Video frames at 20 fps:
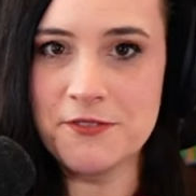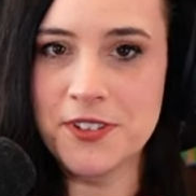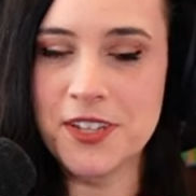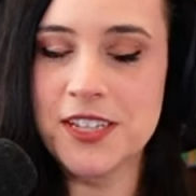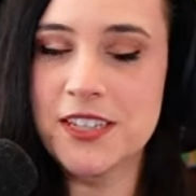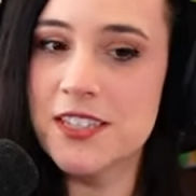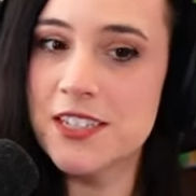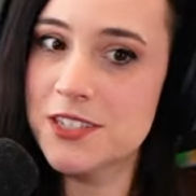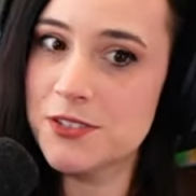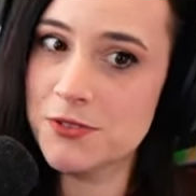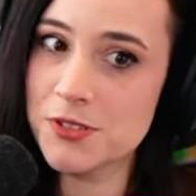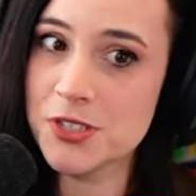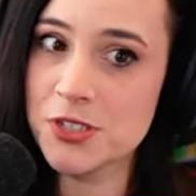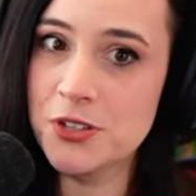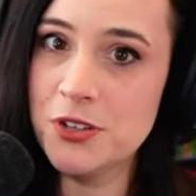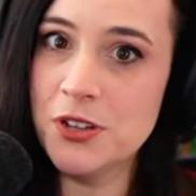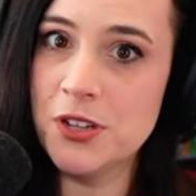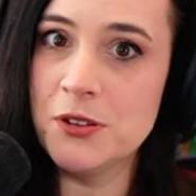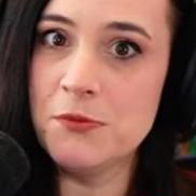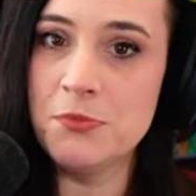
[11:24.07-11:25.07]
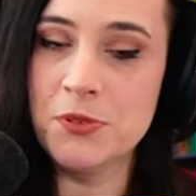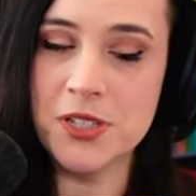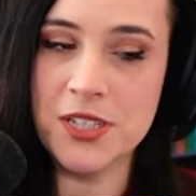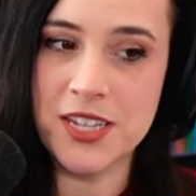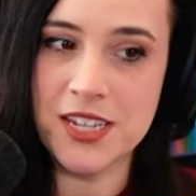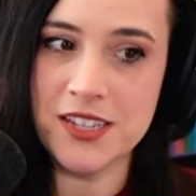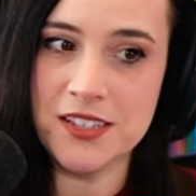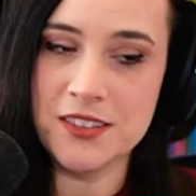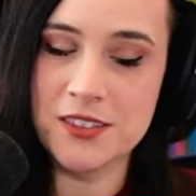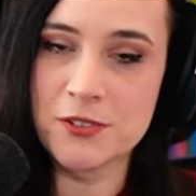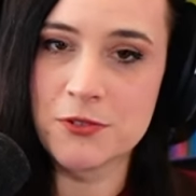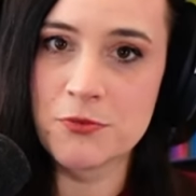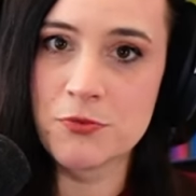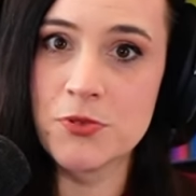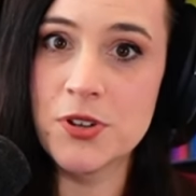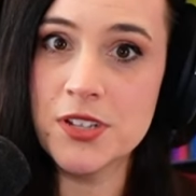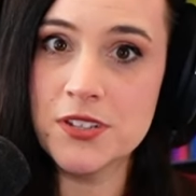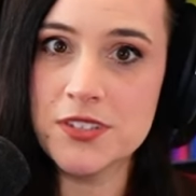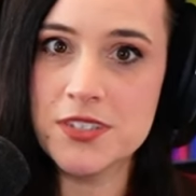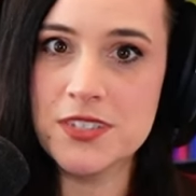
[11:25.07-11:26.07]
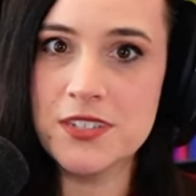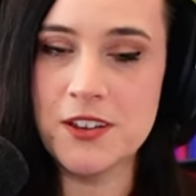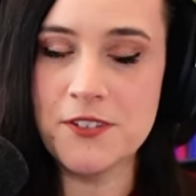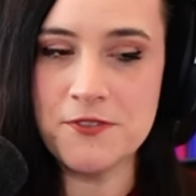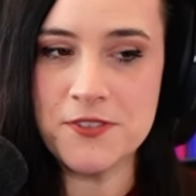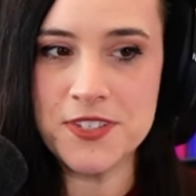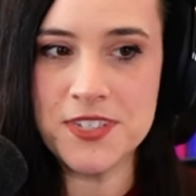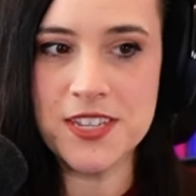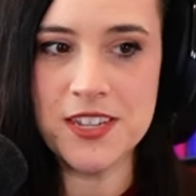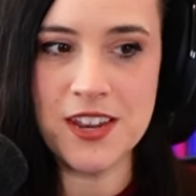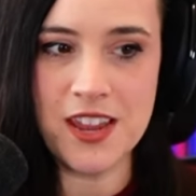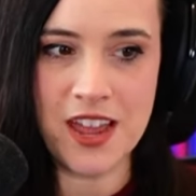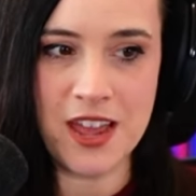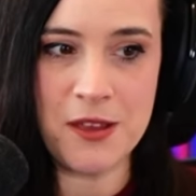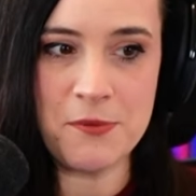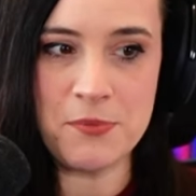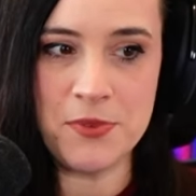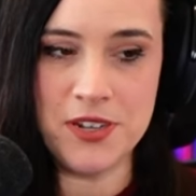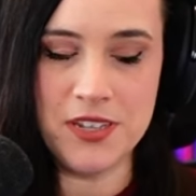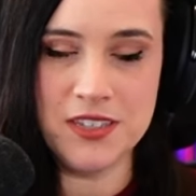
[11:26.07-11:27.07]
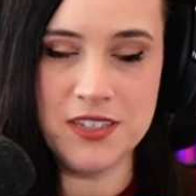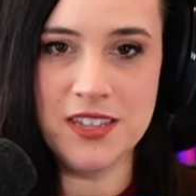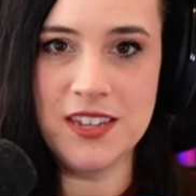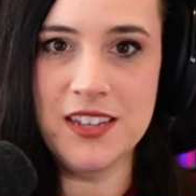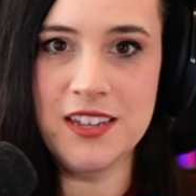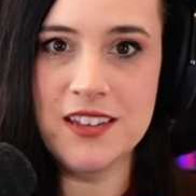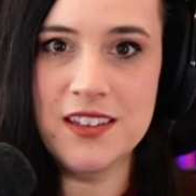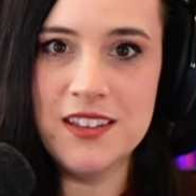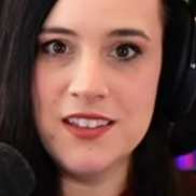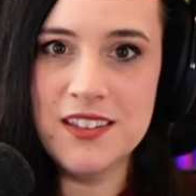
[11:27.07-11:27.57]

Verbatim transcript: Like this was good, but like the real stuff is going to happen in like